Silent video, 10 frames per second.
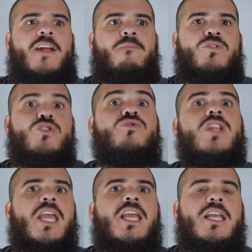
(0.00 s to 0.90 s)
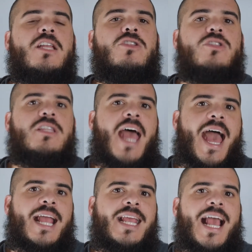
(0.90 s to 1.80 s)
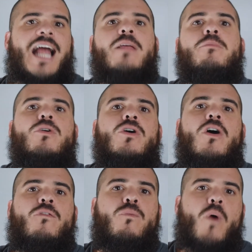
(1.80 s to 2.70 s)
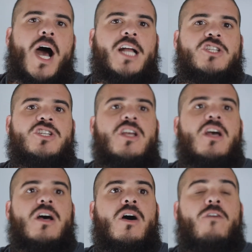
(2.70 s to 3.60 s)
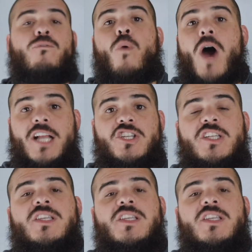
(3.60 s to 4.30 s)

you need that caliber of watches